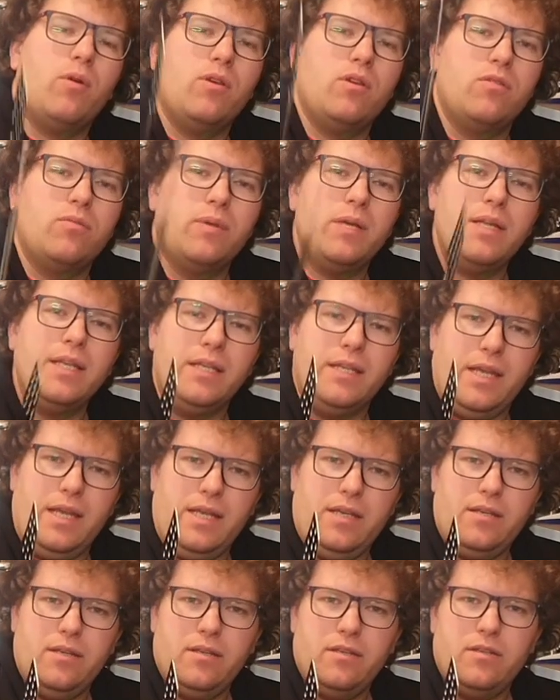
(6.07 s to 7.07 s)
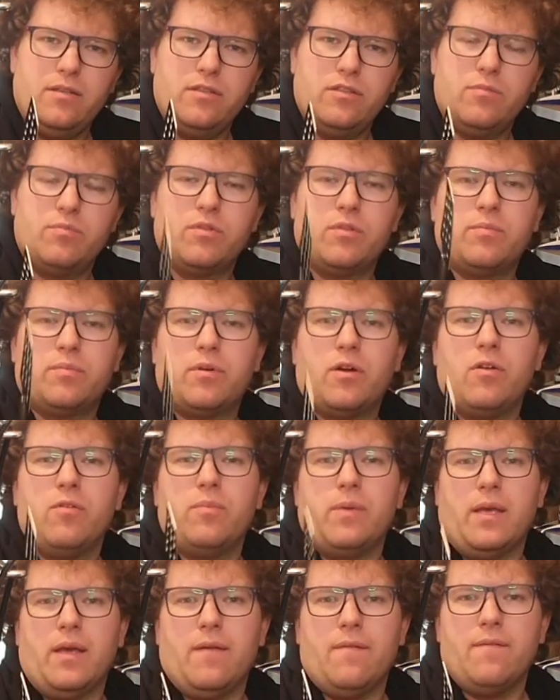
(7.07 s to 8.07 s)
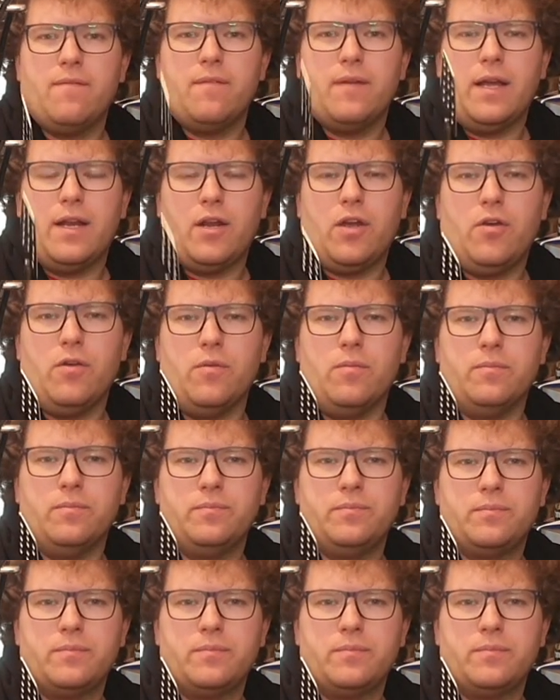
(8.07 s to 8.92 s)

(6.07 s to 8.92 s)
what you really need to brew pro beer at home.